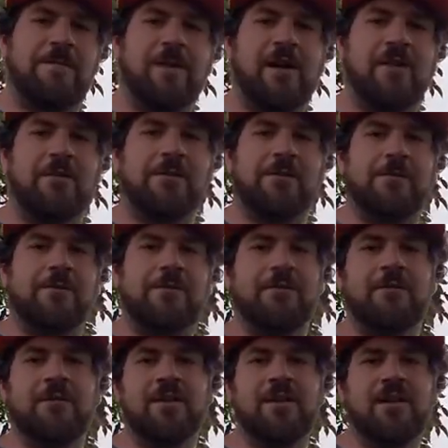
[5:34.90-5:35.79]
follow
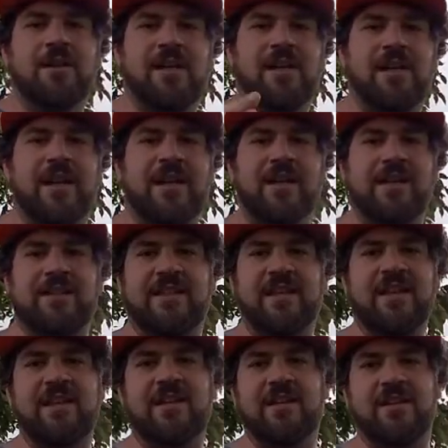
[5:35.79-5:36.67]
through. And I could
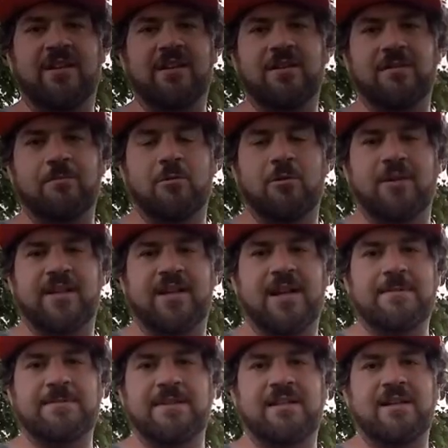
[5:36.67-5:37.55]
tell you, more
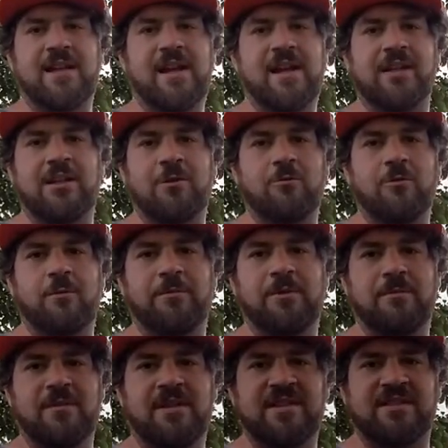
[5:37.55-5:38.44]
times than not, you won't
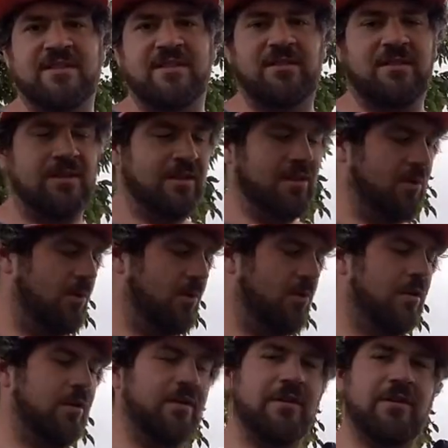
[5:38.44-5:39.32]
be missing.
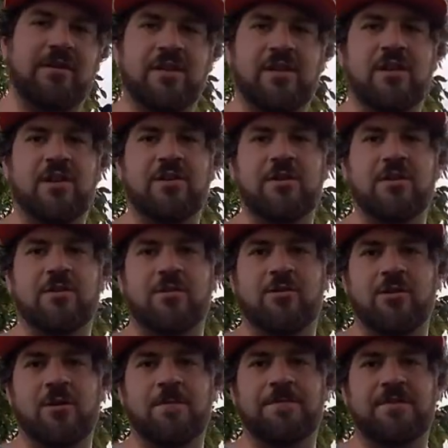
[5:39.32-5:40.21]
Or, you know, your
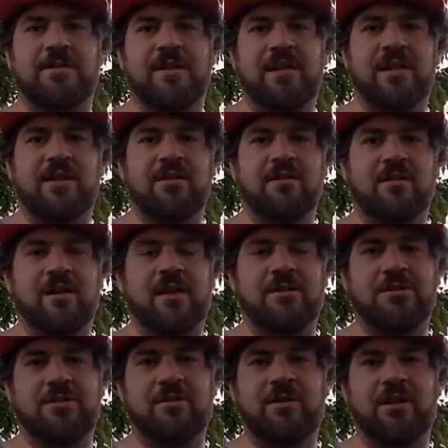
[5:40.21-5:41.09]
groups and your
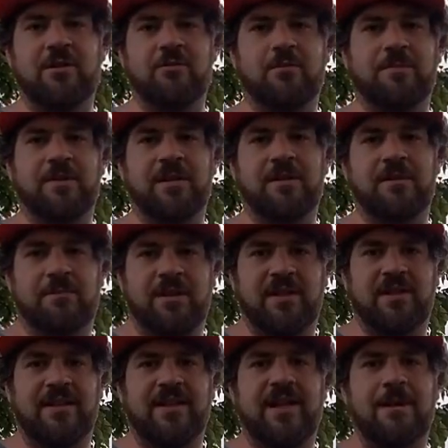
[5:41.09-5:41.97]
shooting will be,
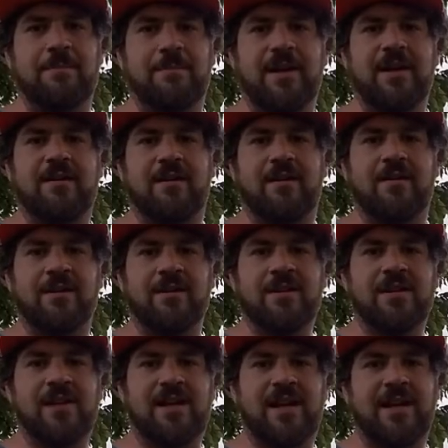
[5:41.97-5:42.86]
be a lot better.
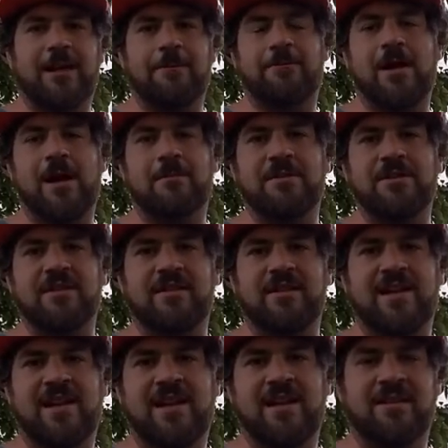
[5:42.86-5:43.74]
And I can promise you
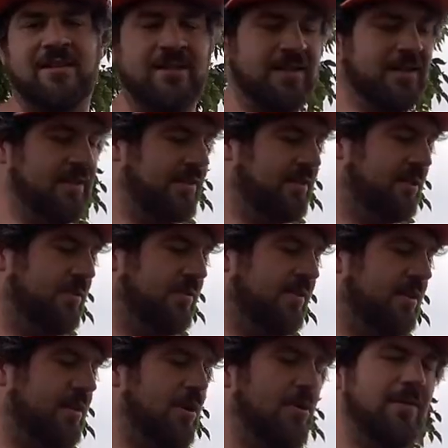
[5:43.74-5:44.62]
that. So
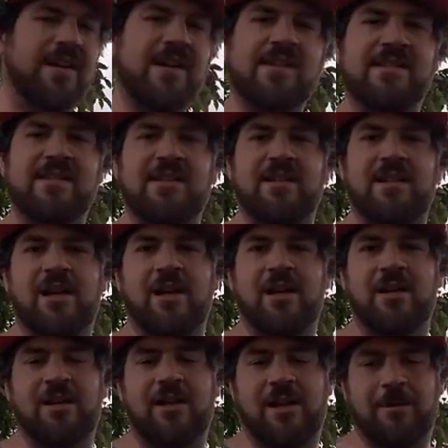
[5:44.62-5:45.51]
as always,
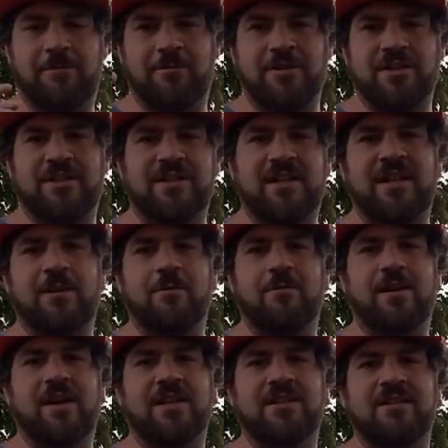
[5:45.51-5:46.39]
I appreciate you
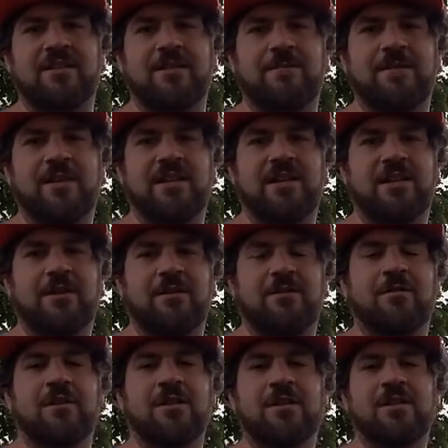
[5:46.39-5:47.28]
watching the video